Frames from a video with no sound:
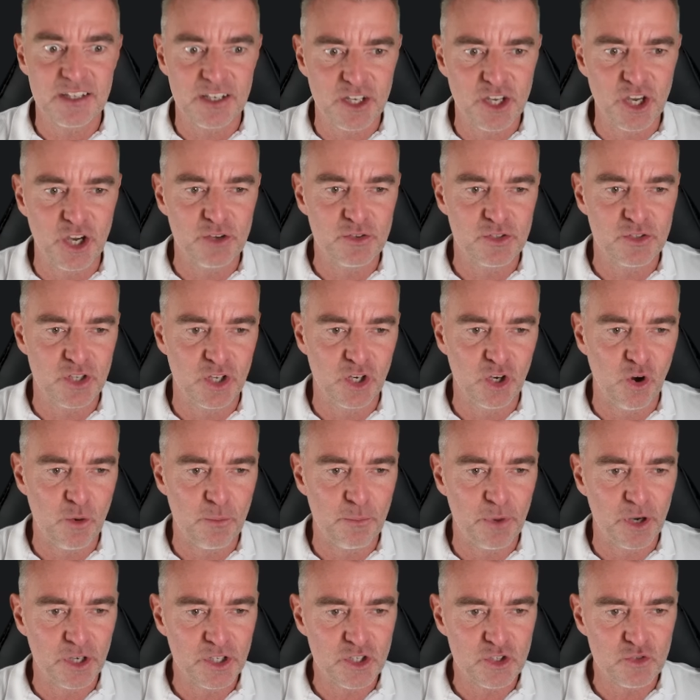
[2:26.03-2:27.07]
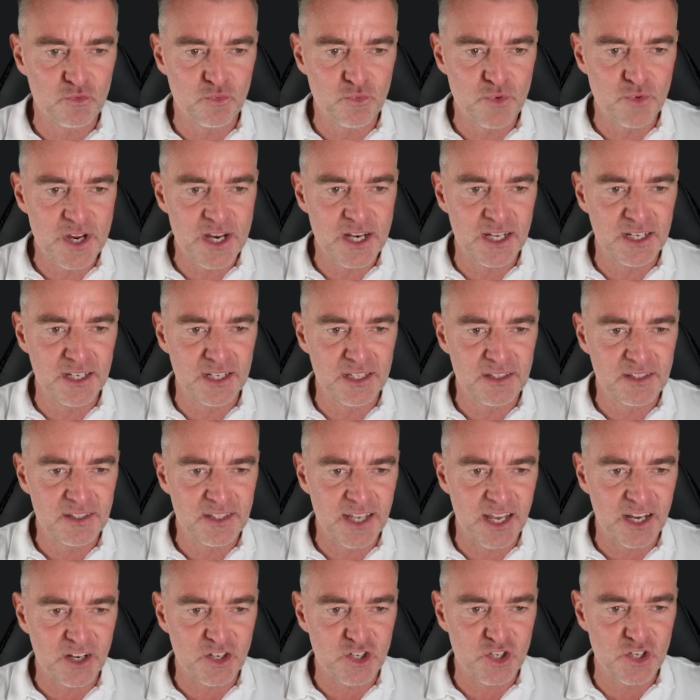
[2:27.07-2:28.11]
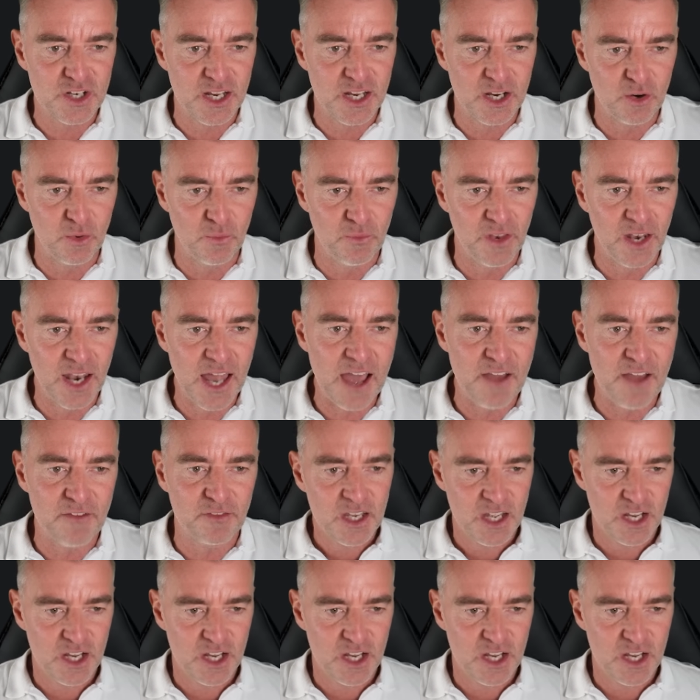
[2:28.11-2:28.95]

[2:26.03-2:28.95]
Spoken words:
it goes along by just reading this section here on the left.